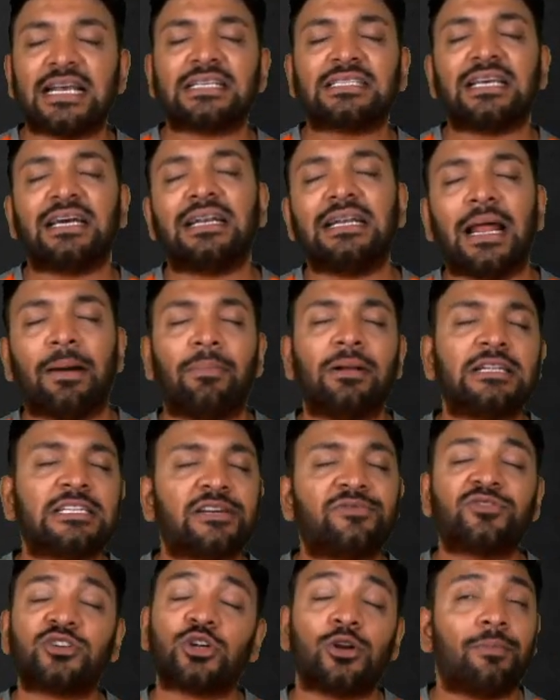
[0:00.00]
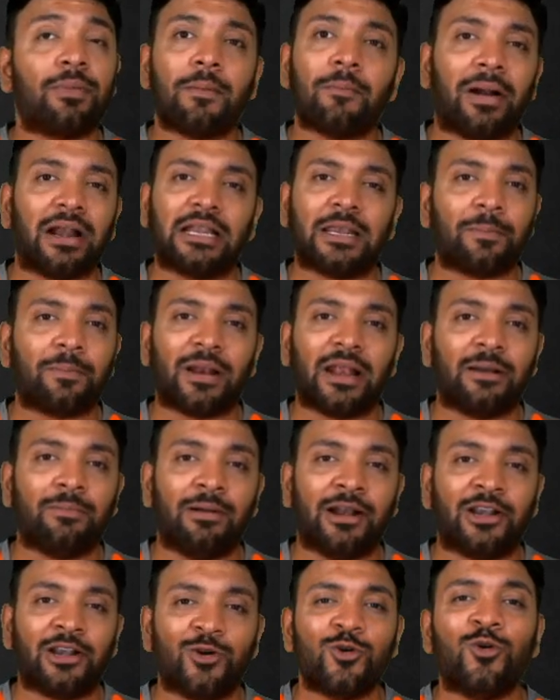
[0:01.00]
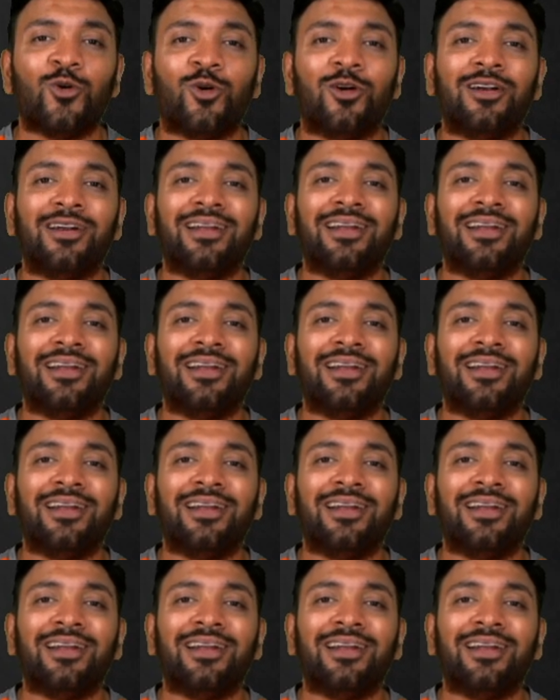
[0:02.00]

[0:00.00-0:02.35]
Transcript: sir, double shift should be multiplied by 2.